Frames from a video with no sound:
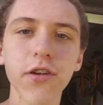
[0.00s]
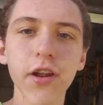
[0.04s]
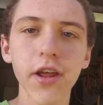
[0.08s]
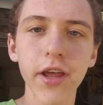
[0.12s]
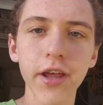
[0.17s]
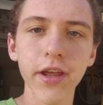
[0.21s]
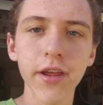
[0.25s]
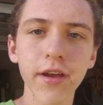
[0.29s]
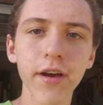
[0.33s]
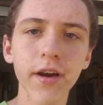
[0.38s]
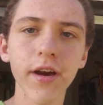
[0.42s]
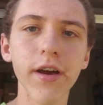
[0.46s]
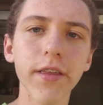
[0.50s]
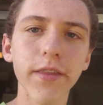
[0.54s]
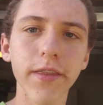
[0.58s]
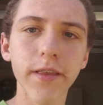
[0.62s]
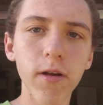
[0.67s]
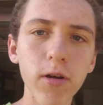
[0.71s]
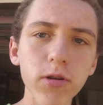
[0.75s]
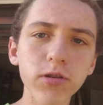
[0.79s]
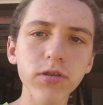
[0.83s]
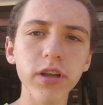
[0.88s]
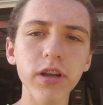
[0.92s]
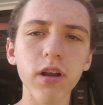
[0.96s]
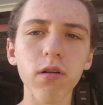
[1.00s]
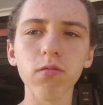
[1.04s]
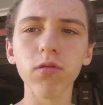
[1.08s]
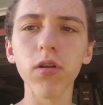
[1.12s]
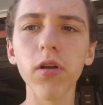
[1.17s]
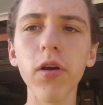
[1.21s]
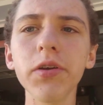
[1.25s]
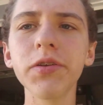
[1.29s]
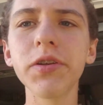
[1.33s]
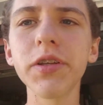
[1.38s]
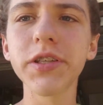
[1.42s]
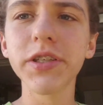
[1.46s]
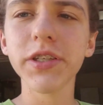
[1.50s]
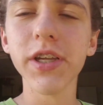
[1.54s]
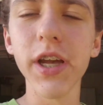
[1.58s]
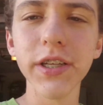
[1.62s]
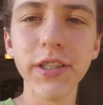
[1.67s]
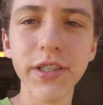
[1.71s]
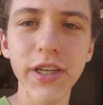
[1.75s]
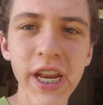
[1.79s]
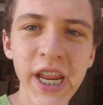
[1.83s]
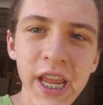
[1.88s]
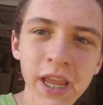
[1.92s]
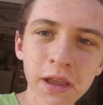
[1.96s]
there was like a really disgusting
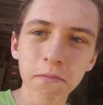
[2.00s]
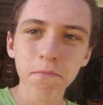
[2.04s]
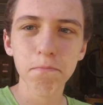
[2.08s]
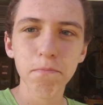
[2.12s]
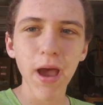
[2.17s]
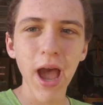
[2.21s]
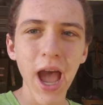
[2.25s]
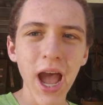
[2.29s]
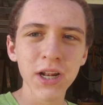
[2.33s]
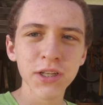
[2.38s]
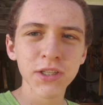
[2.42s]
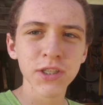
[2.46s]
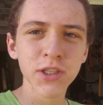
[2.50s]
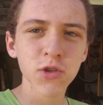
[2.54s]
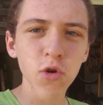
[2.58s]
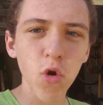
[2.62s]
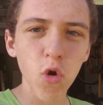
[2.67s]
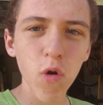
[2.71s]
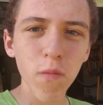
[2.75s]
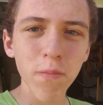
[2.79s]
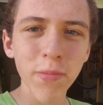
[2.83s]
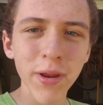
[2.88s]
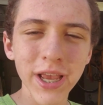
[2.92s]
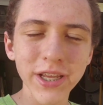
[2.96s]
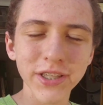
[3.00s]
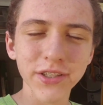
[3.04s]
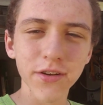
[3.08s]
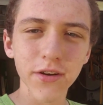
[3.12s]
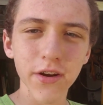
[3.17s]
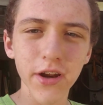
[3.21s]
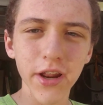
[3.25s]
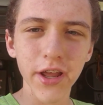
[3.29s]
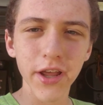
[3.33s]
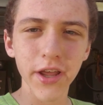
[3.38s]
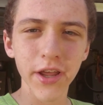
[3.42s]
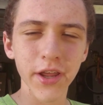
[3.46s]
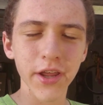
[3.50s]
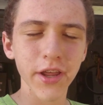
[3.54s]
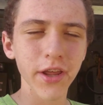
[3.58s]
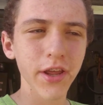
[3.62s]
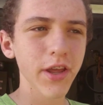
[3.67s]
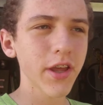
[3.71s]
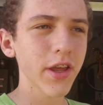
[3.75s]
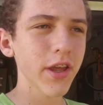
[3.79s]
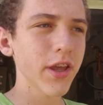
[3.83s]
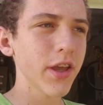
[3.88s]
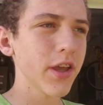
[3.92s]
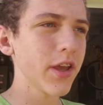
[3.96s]
bad storm yesterday.
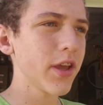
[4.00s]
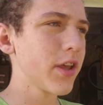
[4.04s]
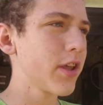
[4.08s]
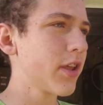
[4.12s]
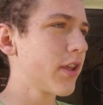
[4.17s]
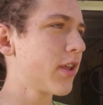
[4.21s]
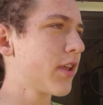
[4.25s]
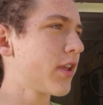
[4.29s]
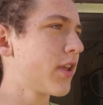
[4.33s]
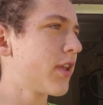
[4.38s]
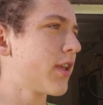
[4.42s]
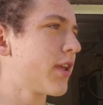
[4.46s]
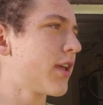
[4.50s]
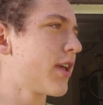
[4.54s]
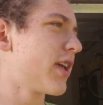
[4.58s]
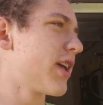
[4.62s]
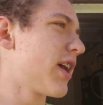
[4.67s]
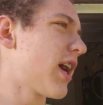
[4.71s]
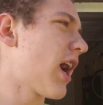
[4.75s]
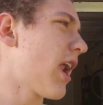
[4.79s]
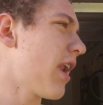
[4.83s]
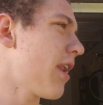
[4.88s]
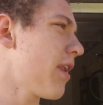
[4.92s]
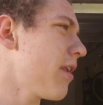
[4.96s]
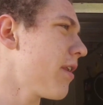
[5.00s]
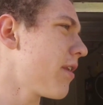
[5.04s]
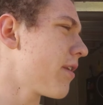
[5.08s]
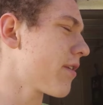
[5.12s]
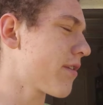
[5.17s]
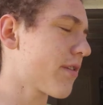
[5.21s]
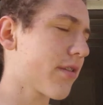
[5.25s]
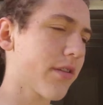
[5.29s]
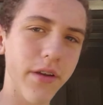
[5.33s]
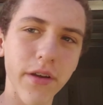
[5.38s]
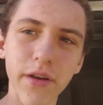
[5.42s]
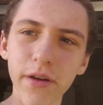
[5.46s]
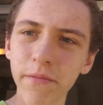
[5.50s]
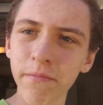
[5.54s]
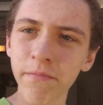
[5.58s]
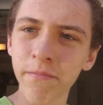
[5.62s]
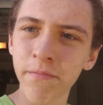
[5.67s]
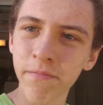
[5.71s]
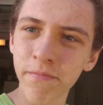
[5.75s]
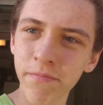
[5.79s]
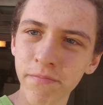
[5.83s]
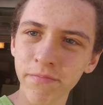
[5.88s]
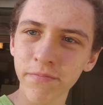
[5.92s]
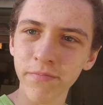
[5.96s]
I didn't, um,
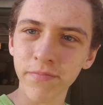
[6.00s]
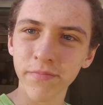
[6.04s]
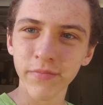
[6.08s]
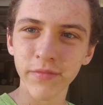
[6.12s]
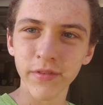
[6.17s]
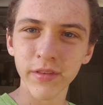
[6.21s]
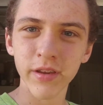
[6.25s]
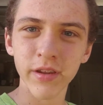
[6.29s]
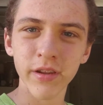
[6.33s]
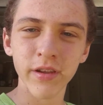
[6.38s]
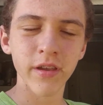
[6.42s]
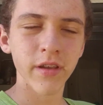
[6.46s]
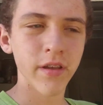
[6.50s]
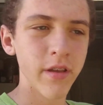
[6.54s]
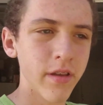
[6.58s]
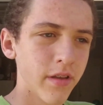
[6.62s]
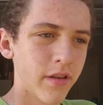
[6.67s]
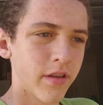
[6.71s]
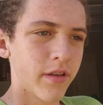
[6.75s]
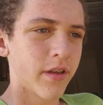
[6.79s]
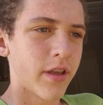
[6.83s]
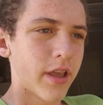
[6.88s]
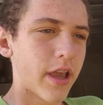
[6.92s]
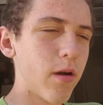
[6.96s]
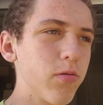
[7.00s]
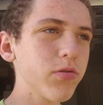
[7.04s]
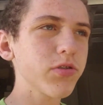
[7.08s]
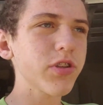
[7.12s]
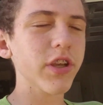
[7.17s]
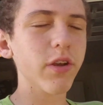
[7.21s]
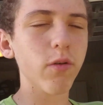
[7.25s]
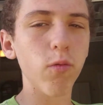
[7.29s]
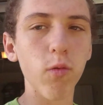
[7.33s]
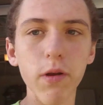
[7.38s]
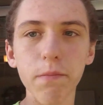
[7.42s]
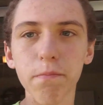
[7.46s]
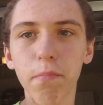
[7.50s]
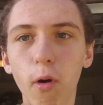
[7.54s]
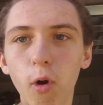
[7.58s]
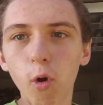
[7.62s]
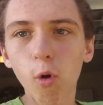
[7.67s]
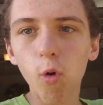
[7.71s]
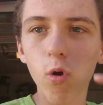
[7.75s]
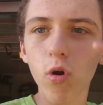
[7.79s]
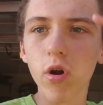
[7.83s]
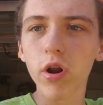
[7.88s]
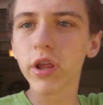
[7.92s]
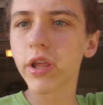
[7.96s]
it was like rain pouring
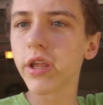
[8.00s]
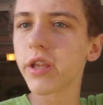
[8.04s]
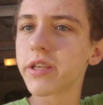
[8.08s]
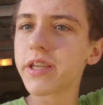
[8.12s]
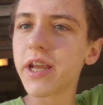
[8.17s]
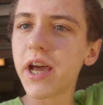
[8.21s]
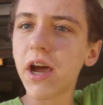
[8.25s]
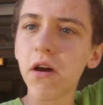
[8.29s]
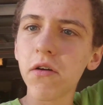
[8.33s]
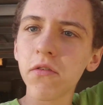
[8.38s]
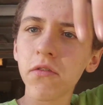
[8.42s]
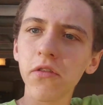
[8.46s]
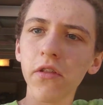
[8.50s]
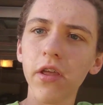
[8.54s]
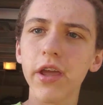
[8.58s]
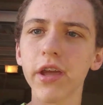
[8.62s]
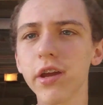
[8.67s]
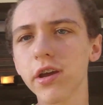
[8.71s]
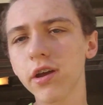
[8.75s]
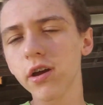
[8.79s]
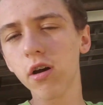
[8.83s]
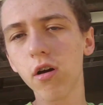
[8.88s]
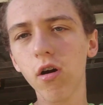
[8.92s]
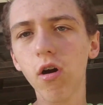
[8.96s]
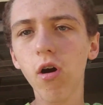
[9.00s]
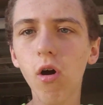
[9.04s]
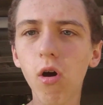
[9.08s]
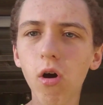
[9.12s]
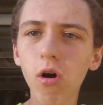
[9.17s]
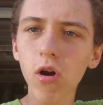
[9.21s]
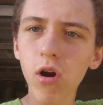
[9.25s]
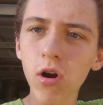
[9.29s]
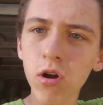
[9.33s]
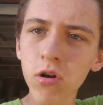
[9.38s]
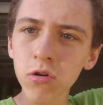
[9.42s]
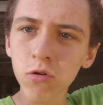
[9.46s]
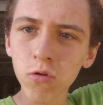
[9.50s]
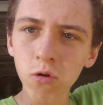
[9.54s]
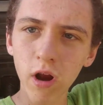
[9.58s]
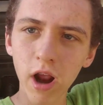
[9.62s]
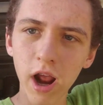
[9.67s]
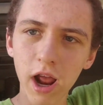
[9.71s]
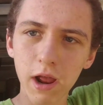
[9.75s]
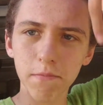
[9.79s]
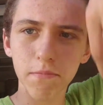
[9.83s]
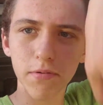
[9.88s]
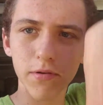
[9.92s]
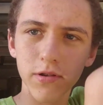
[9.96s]
down like hard crap
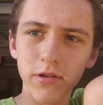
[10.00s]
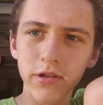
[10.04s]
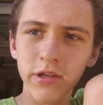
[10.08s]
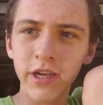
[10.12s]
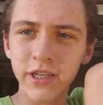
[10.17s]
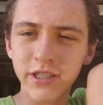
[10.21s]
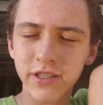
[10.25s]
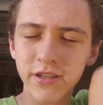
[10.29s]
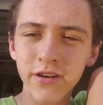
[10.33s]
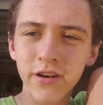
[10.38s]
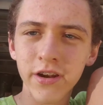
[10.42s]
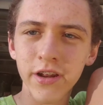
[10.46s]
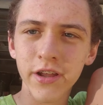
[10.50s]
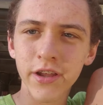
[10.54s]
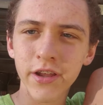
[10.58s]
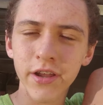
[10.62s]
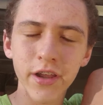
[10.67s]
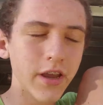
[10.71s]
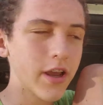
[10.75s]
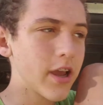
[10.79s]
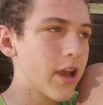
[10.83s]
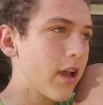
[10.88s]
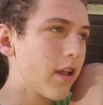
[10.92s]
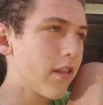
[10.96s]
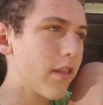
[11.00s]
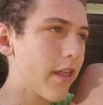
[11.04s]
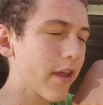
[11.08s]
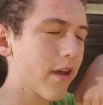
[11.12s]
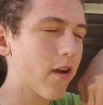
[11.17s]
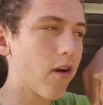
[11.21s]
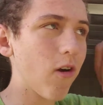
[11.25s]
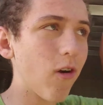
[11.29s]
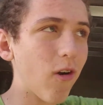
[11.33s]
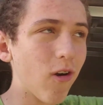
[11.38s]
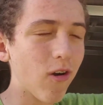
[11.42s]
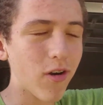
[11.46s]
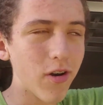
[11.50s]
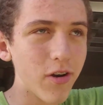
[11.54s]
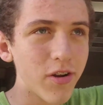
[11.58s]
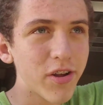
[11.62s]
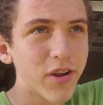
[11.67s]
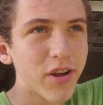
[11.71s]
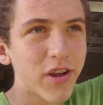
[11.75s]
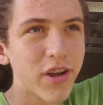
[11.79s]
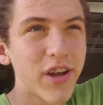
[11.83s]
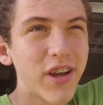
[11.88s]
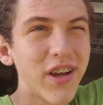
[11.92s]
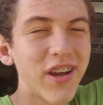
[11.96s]
yesterday. Like hard
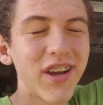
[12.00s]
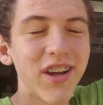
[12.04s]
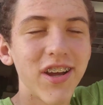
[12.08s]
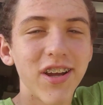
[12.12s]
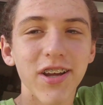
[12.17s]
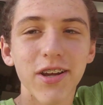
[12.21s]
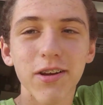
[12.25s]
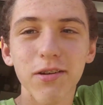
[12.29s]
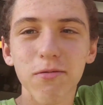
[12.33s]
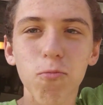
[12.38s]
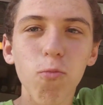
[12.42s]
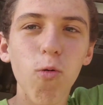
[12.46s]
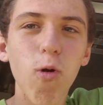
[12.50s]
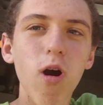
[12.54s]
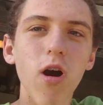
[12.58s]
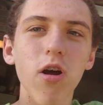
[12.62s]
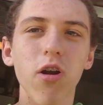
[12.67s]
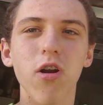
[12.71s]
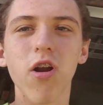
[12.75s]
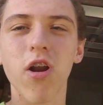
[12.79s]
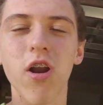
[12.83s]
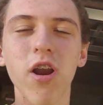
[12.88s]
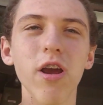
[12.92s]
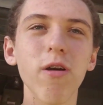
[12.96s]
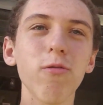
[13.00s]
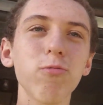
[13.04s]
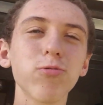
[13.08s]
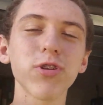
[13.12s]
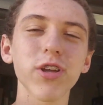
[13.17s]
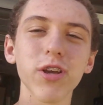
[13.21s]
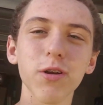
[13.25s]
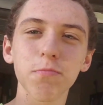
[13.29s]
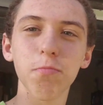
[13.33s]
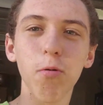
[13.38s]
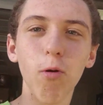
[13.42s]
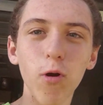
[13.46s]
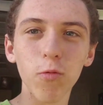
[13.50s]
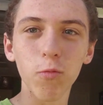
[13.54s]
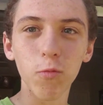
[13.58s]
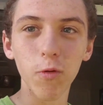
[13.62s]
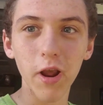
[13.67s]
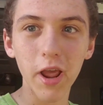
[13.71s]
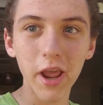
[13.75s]
water. It was like pouring rain.